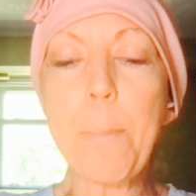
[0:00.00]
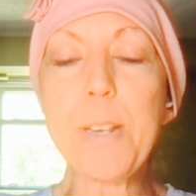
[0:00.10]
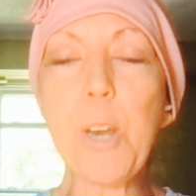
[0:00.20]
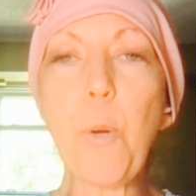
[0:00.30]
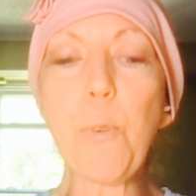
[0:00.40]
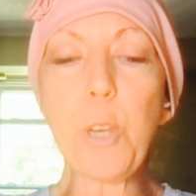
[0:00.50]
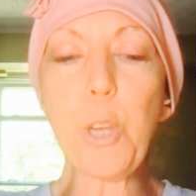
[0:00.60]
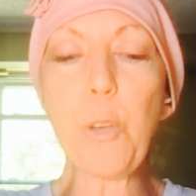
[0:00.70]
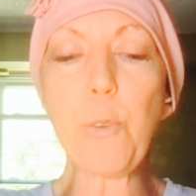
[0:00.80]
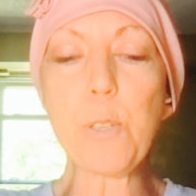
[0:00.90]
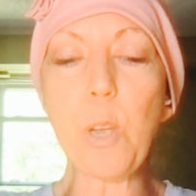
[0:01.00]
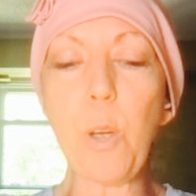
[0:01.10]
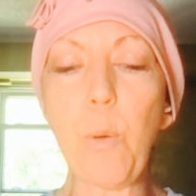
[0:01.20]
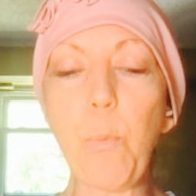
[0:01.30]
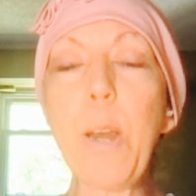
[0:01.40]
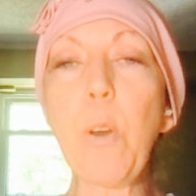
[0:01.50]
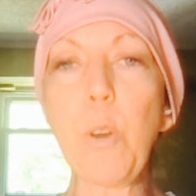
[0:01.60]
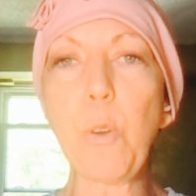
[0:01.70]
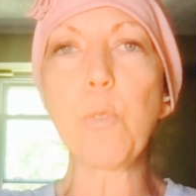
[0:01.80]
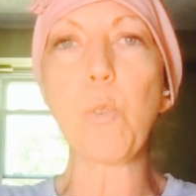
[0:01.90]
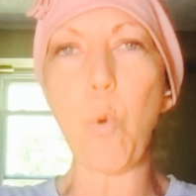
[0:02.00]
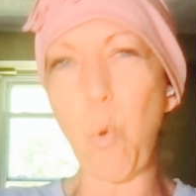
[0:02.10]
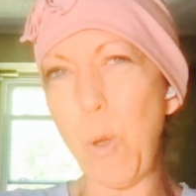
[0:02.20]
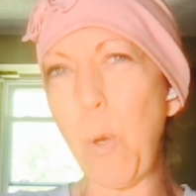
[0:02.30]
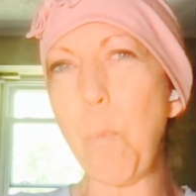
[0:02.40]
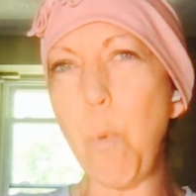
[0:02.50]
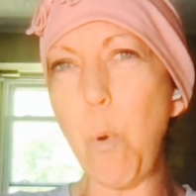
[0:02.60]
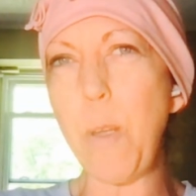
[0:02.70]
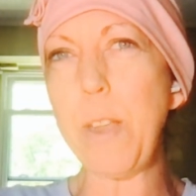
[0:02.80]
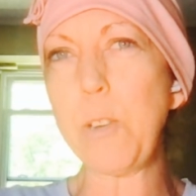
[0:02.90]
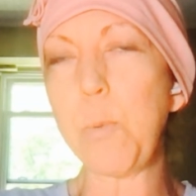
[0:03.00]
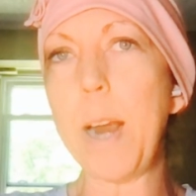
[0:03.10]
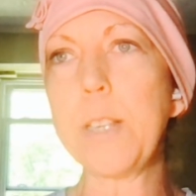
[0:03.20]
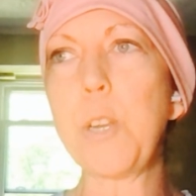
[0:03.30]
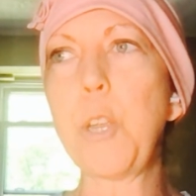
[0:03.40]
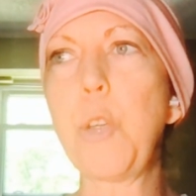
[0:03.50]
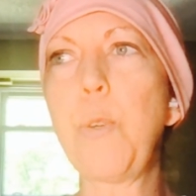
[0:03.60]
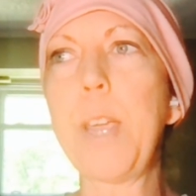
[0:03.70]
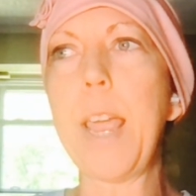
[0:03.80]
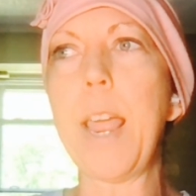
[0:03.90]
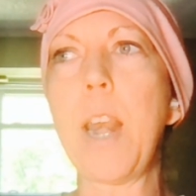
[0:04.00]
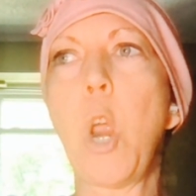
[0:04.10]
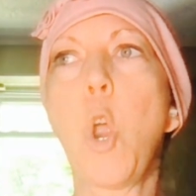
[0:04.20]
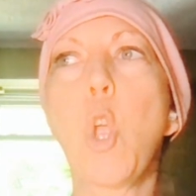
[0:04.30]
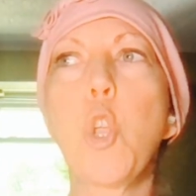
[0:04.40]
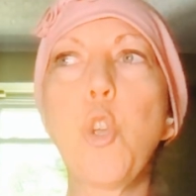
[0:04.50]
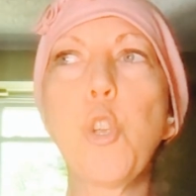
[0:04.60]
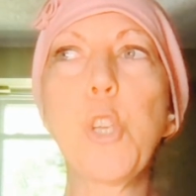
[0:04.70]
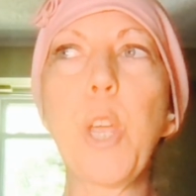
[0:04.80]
but don't reuse oil more than twice. So you can use